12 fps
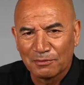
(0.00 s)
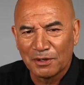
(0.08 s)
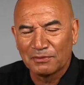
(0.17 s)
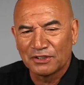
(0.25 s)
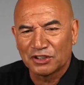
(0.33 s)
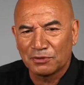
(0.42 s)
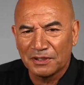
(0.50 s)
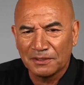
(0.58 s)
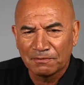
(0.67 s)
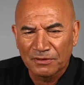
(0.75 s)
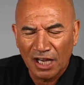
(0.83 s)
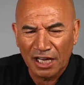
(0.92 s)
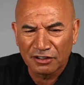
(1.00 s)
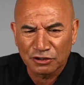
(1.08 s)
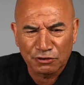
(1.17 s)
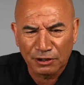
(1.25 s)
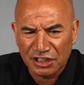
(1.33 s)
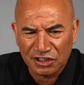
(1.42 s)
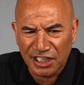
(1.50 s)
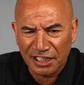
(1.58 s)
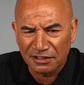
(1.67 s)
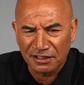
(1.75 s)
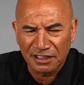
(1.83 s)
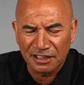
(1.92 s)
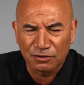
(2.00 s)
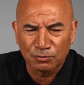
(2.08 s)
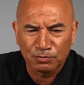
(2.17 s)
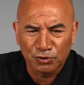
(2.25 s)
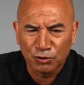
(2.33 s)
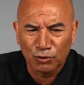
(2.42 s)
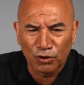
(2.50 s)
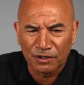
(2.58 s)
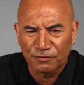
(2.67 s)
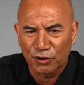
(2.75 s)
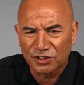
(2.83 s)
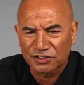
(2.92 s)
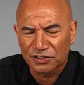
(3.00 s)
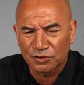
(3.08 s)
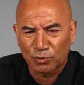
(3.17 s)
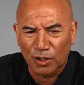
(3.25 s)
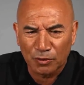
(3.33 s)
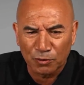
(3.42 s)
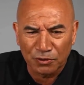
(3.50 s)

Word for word: Remember Jimmy? I had this great stand in, he could do all the voices while we